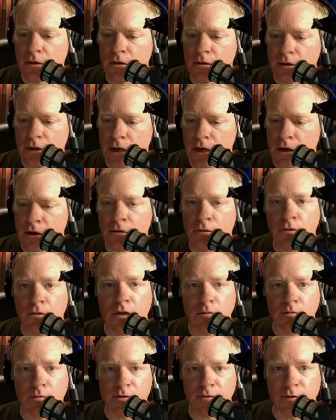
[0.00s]
Now
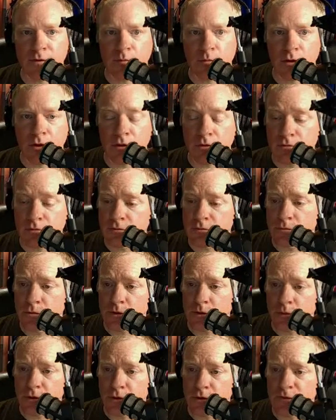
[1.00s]
comes the fun part. We're
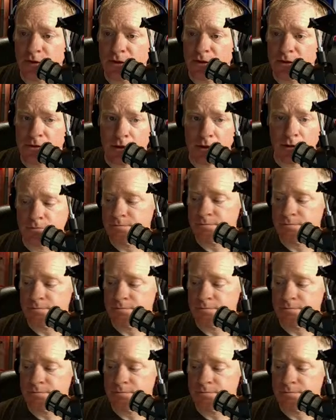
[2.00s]
going to put the fins on.